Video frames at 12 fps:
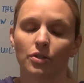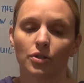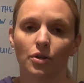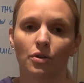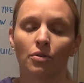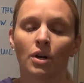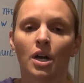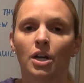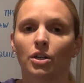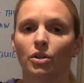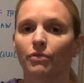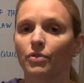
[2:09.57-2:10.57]
So,
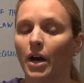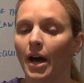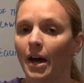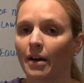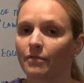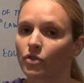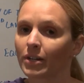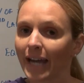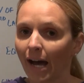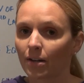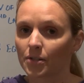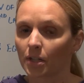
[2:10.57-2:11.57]
if you have your
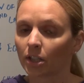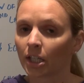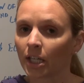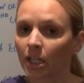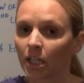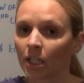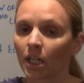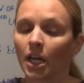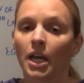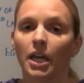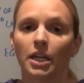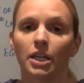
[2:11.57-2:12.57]
gasoline
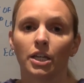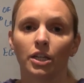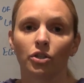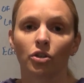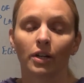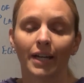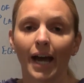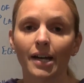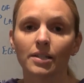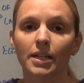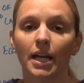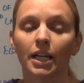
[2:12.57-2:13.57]
in your
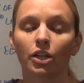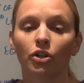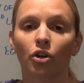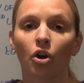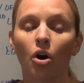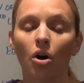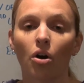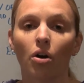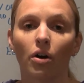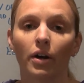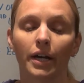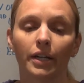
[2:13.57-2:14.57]
gas tank in your
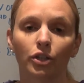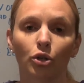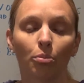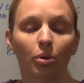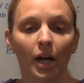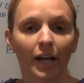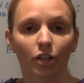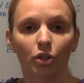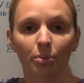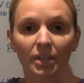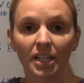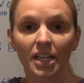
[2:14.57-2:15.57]
car and you apply a little
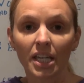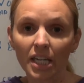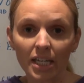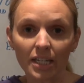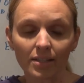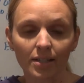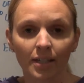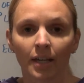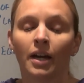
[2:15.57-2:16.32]
bit of heat,